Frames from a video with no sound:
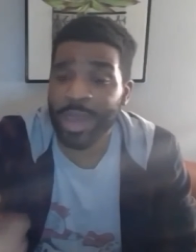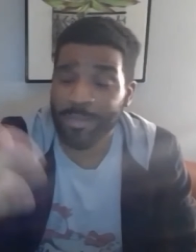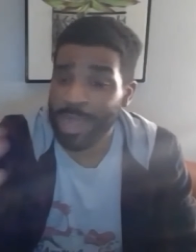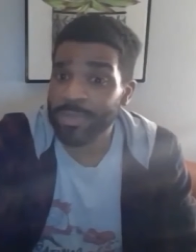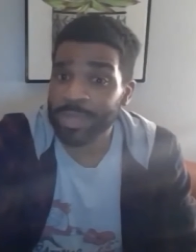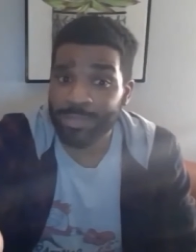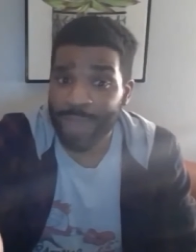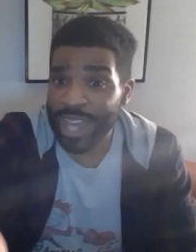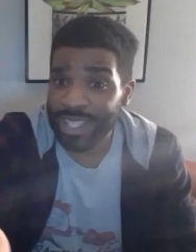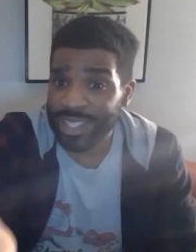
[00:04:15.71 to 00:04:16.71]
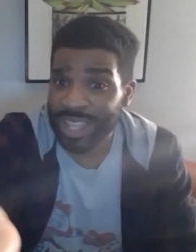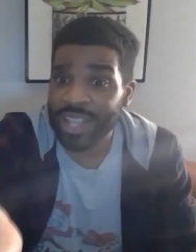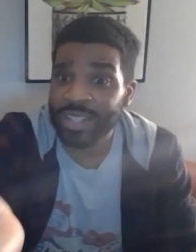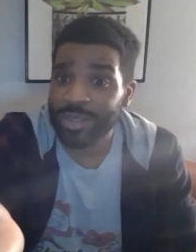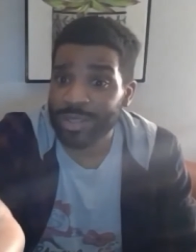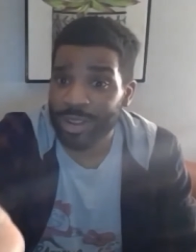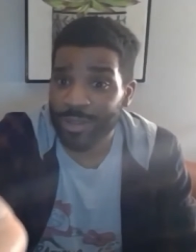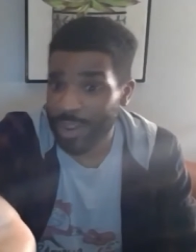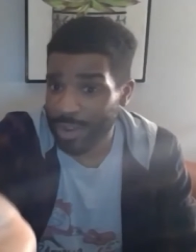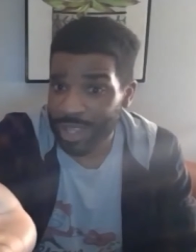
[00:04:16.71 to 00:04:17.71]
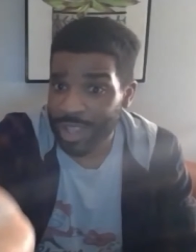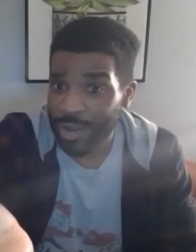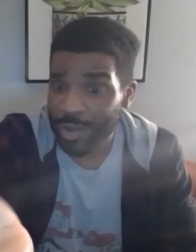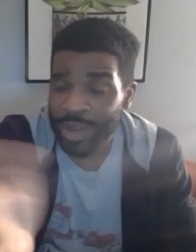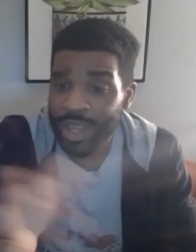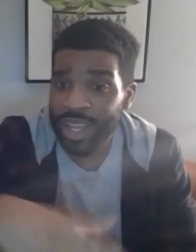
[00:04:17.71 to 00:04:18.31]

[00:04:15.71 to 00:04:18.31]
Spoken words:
Maybe my standards are very low